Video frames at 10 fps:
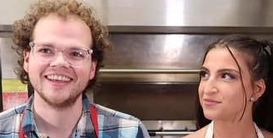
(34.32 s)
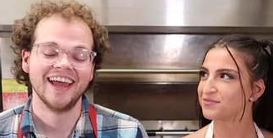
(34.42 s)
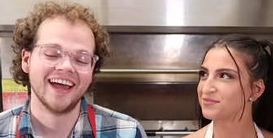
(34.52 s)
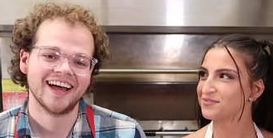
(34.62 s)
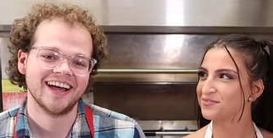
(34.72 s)

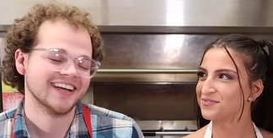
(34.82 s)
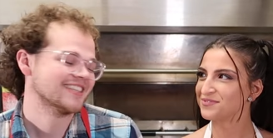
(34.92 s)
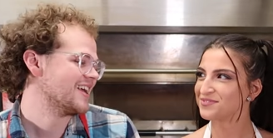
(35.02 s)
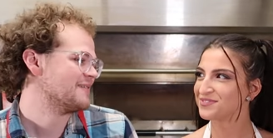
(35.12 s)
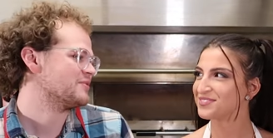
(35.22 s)
Speaker 1: Yeah,
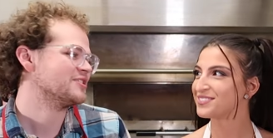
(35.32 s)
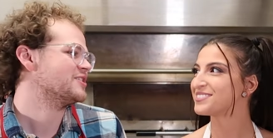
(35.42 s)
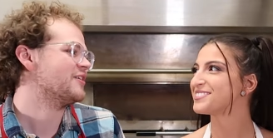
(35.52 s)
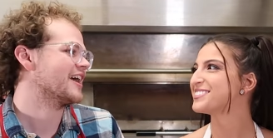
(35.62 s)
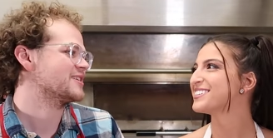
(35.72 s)
except
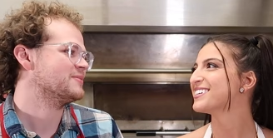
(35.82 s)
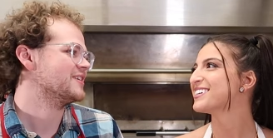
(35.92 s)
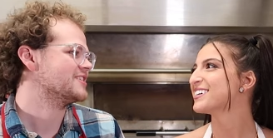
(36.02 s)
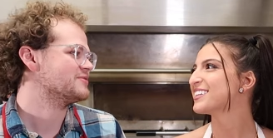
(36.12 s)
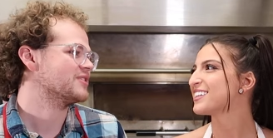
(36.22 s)
there's no
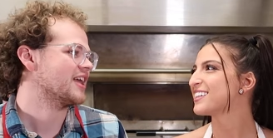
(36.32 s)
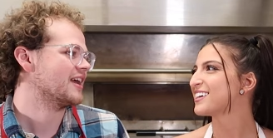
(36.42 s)
experts with